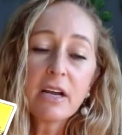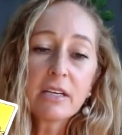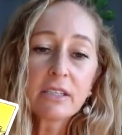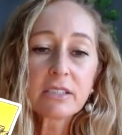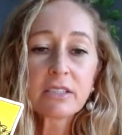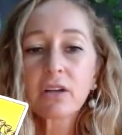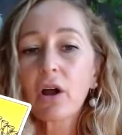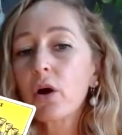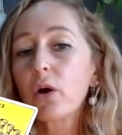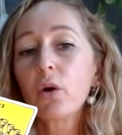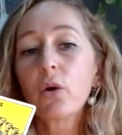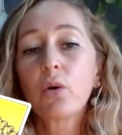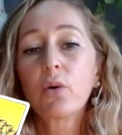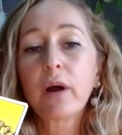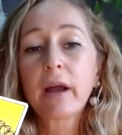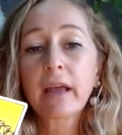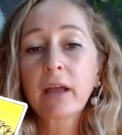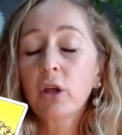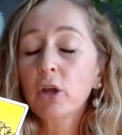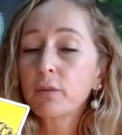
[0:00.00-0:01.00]
So
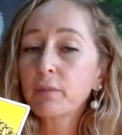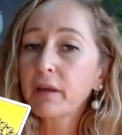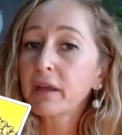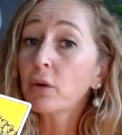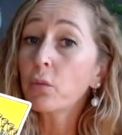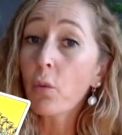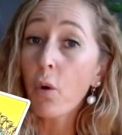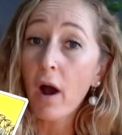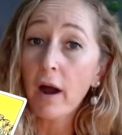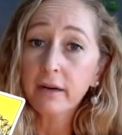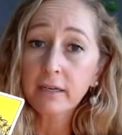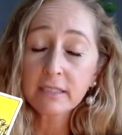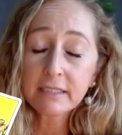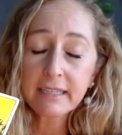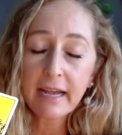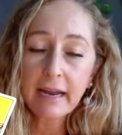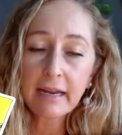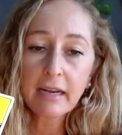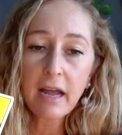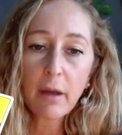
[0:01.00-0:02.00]
it could be a water
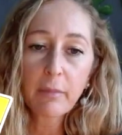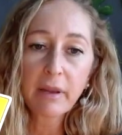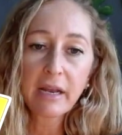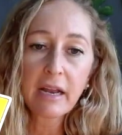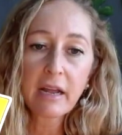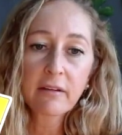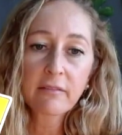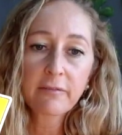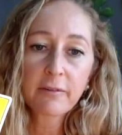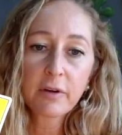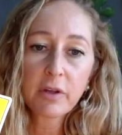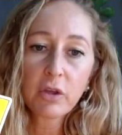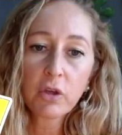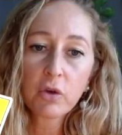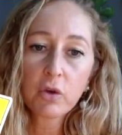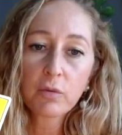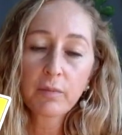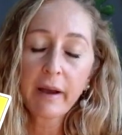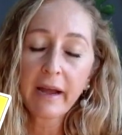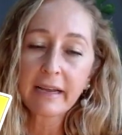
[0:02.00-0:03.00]
sign coming in for
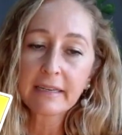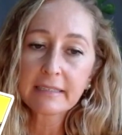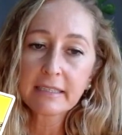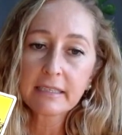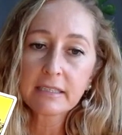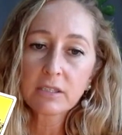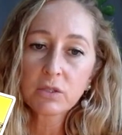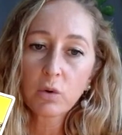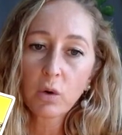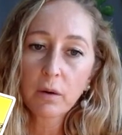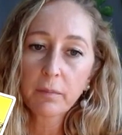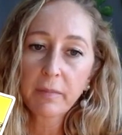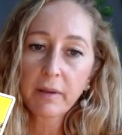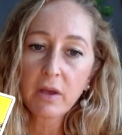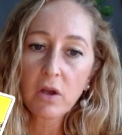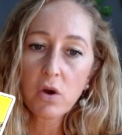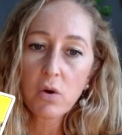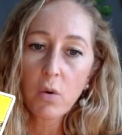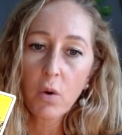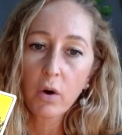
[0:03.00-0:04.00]
you, Pisces,
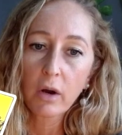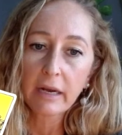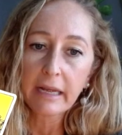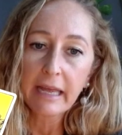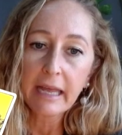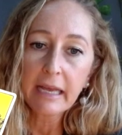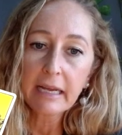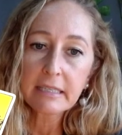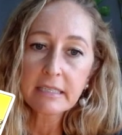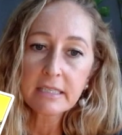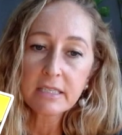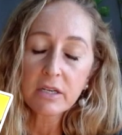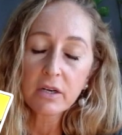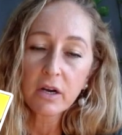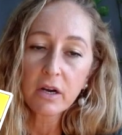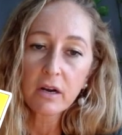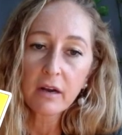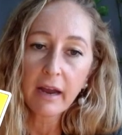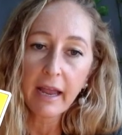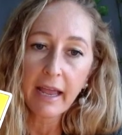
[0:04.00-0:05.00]
Scorpio, or
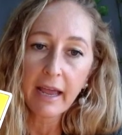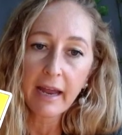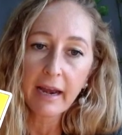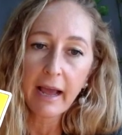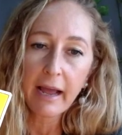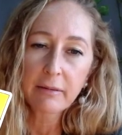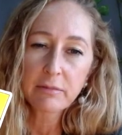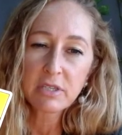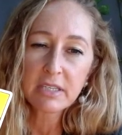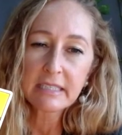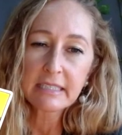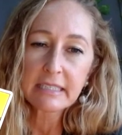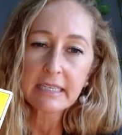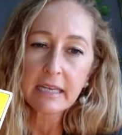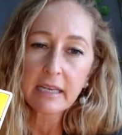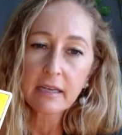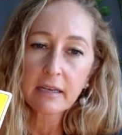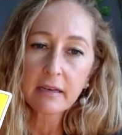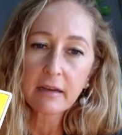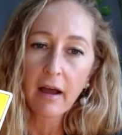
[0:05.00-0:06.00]
Cancer, and I'm just
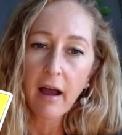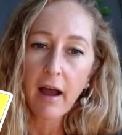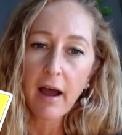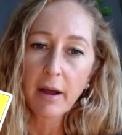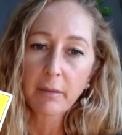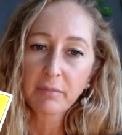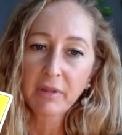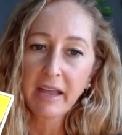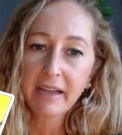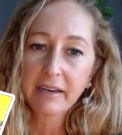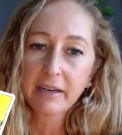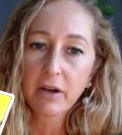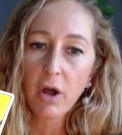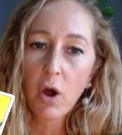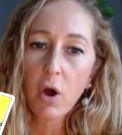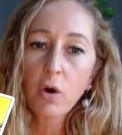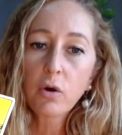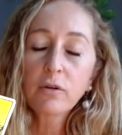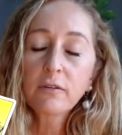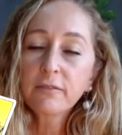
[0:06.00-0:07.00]
seeing like an
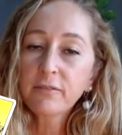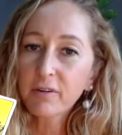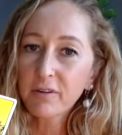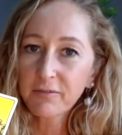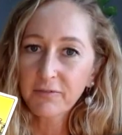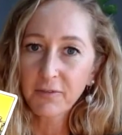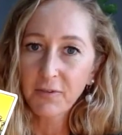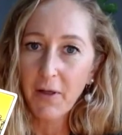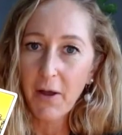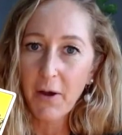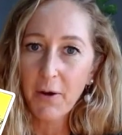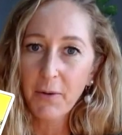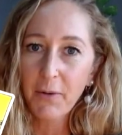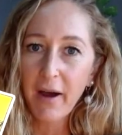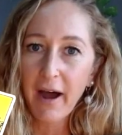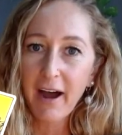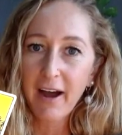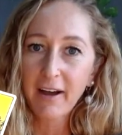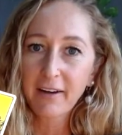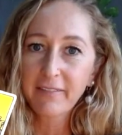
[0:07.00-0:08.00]
overflow
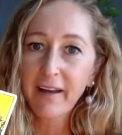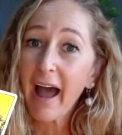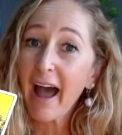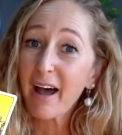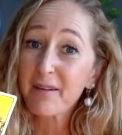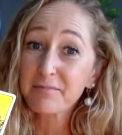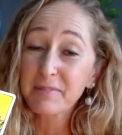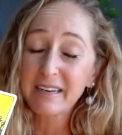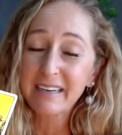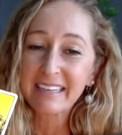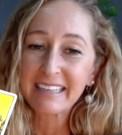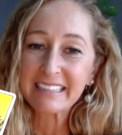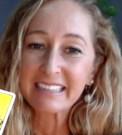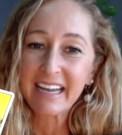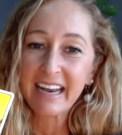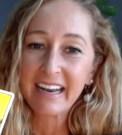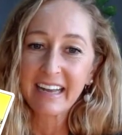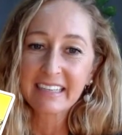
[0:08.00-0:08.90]
of happiness and